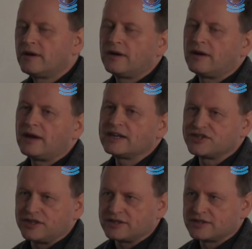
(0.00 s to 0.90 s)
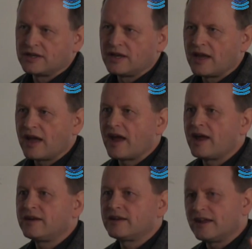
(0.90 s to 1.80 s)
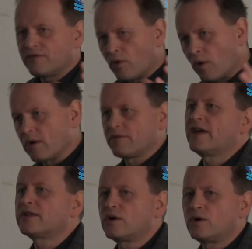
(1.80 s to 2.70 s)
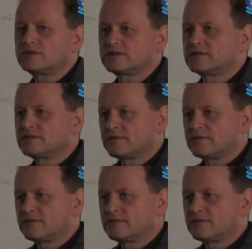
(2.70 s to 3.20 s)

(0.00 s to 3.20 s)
ice sheets. And if all of that goes,